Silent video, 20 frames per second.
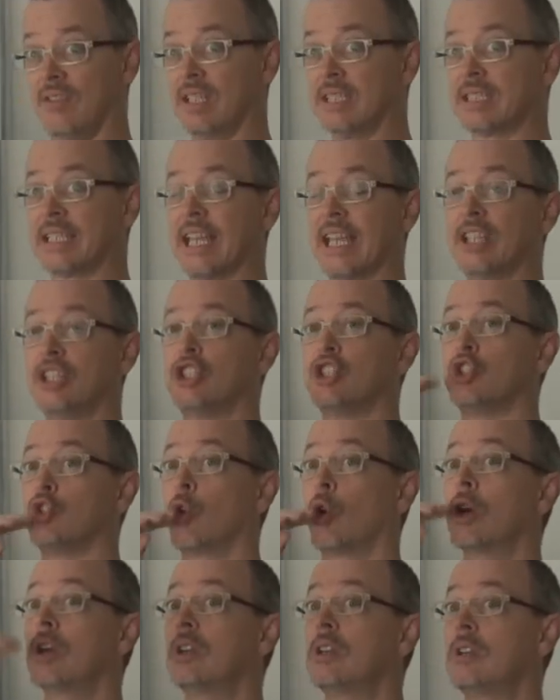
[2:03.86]
in this case,
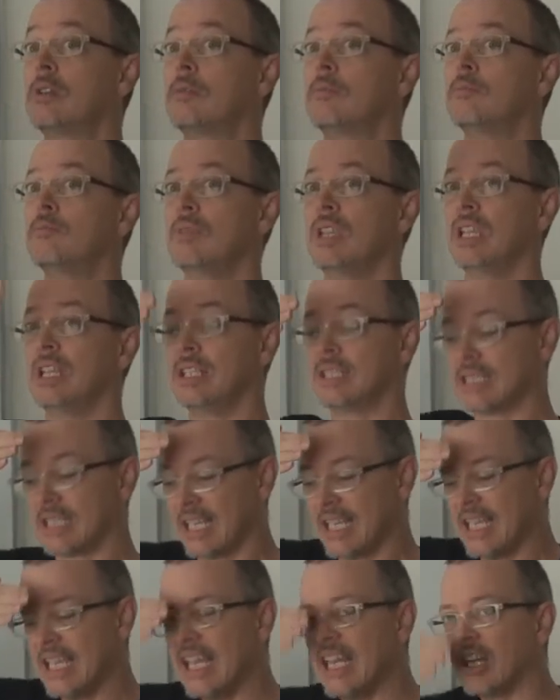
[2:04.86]
short
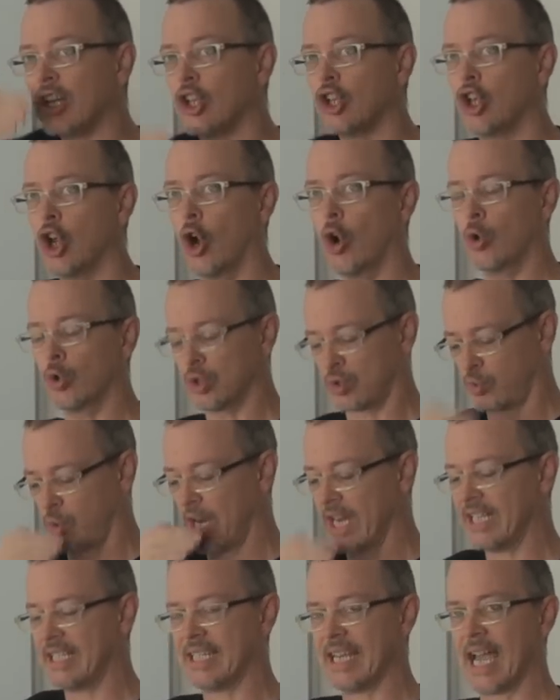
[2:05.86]
means it goes
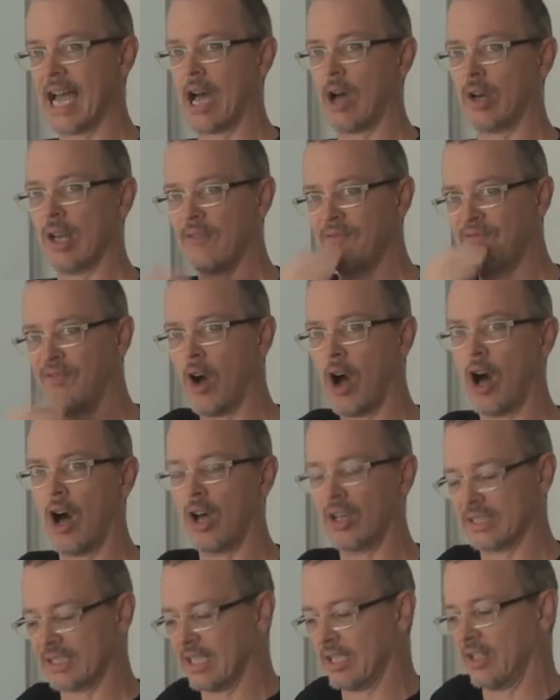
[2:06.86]
right down. It
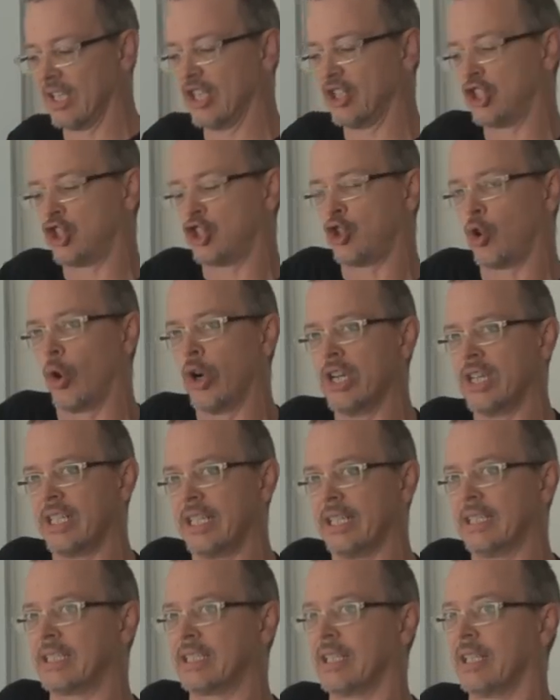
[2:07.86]
falls. A short
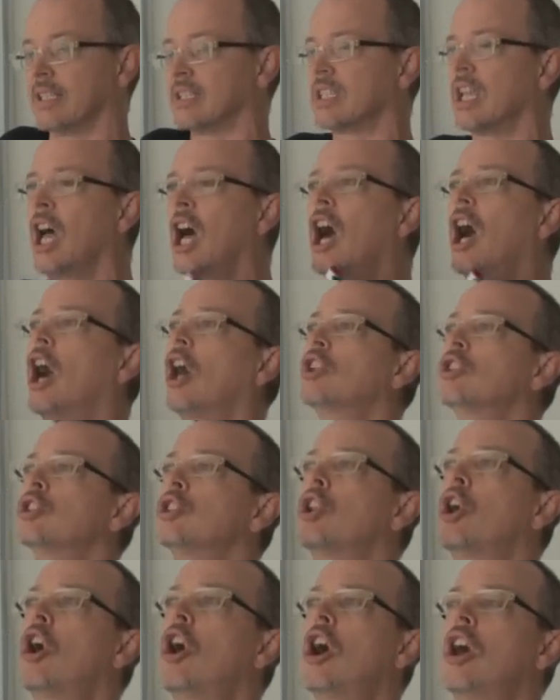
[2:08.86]
distance. A
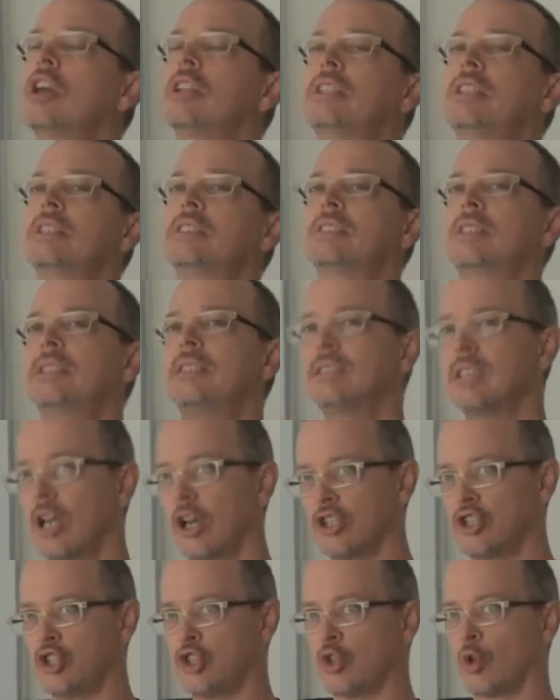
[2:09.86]
long distance,
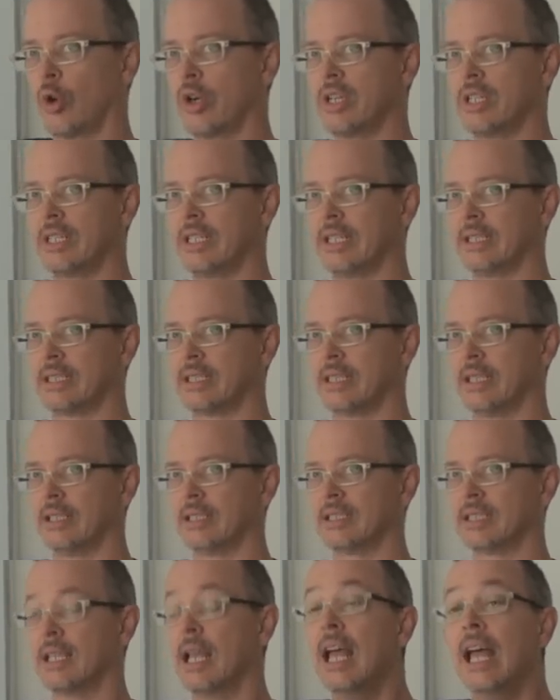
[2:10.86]
a short
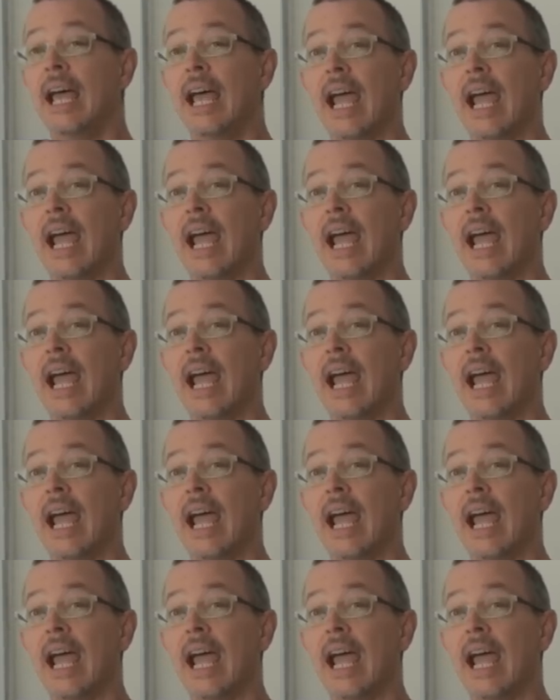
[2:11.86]
distance.